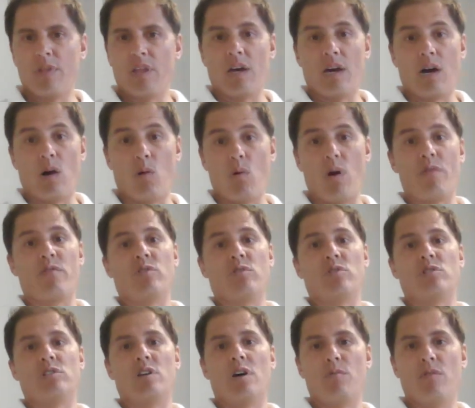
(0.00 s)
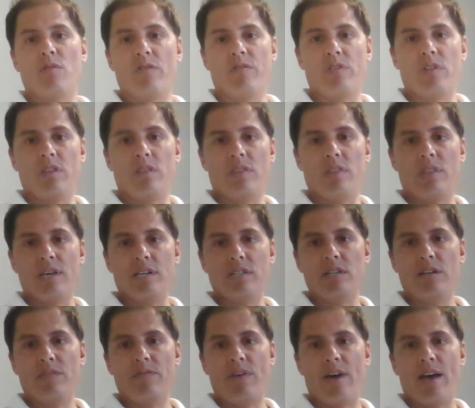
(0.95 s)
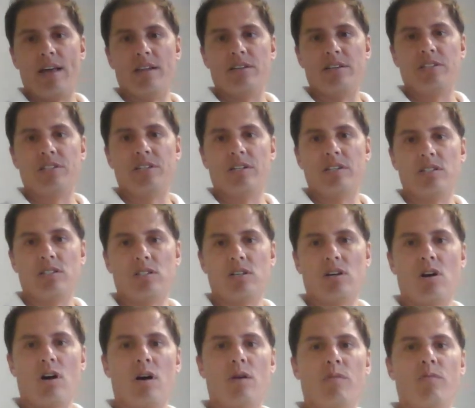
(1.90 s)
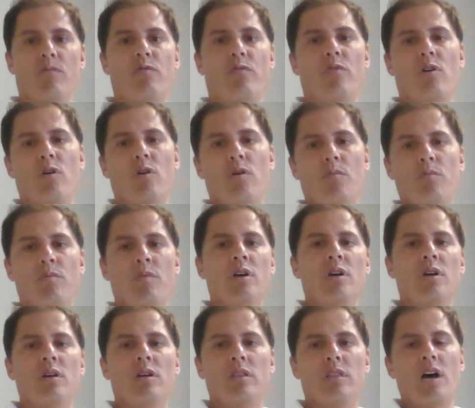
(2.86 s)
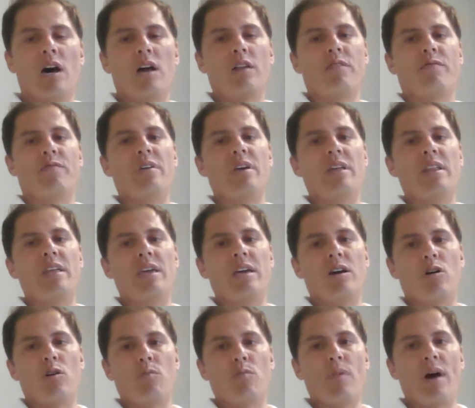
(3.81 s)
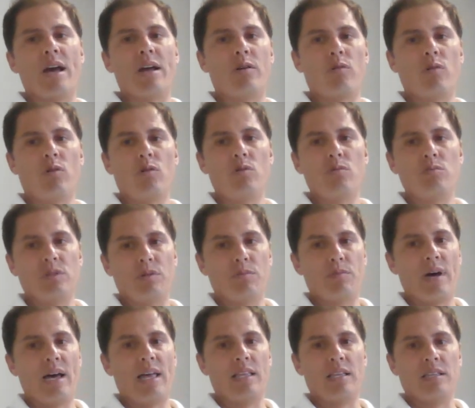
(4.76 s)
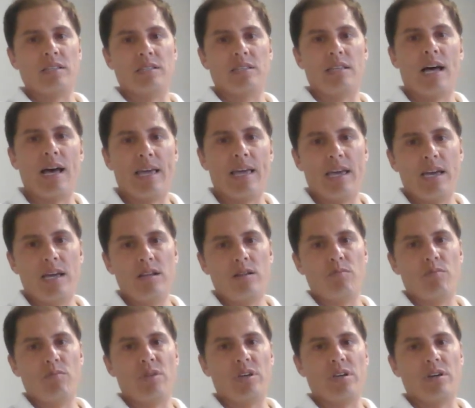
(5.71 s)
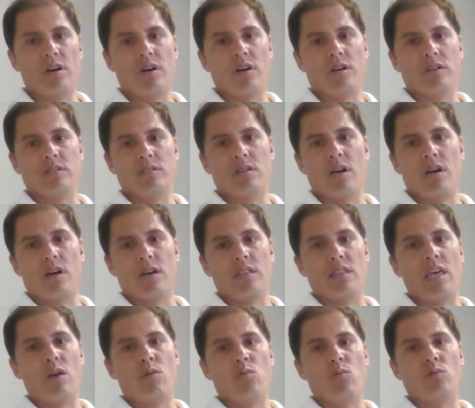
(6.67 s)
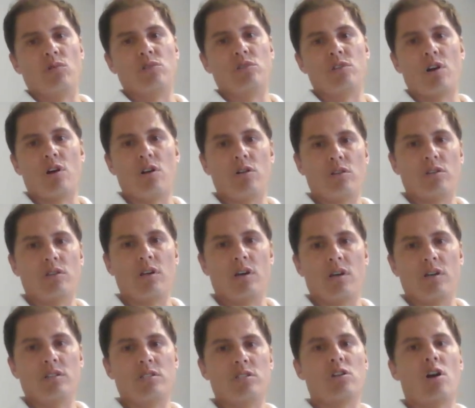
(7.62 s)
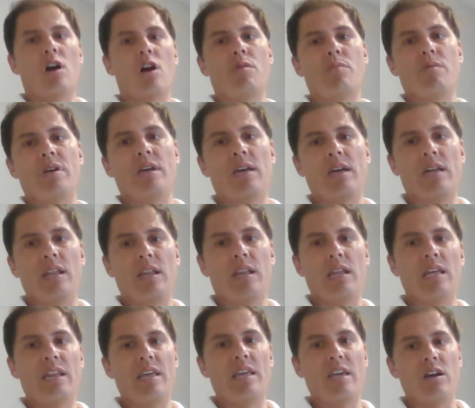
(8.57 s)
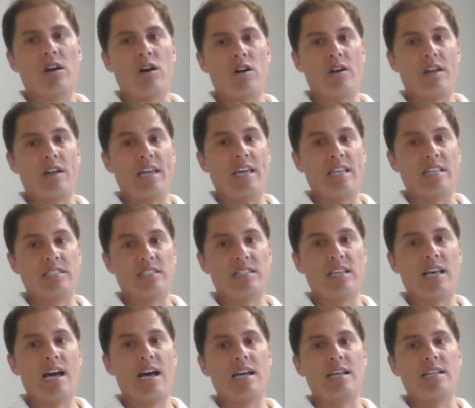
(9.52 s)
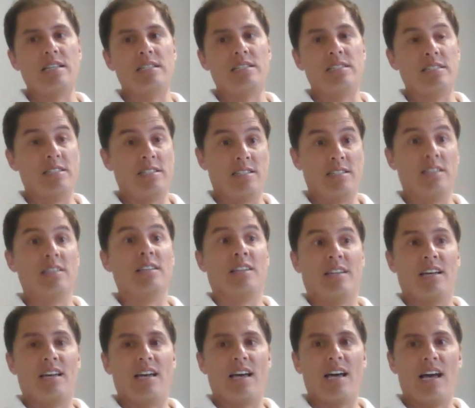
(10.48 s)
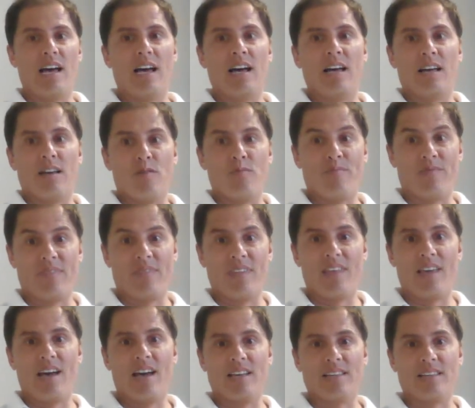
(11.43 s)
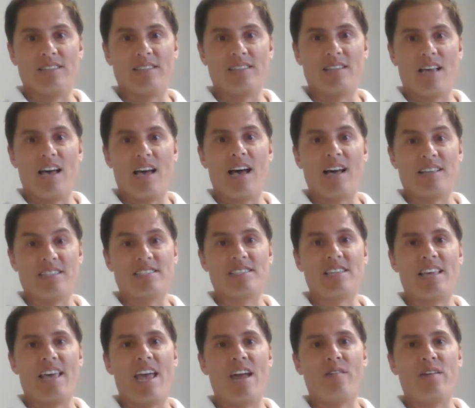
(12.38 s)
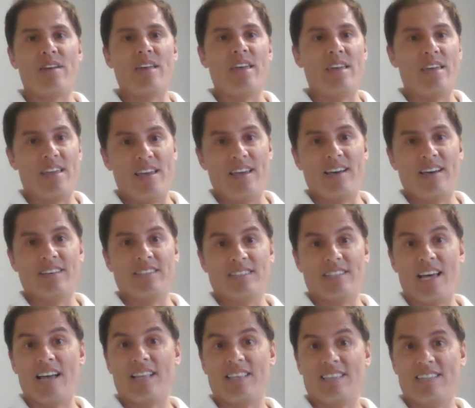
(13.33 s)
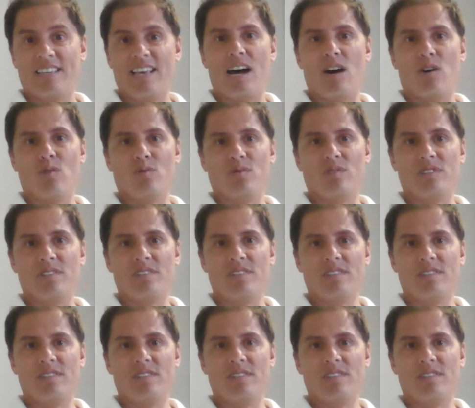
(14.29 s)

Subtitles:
However, some of the disadvantages come from not feeding our microbes a balanced diet, because they would start starving and eating our insides, um, as as scary as that sounds.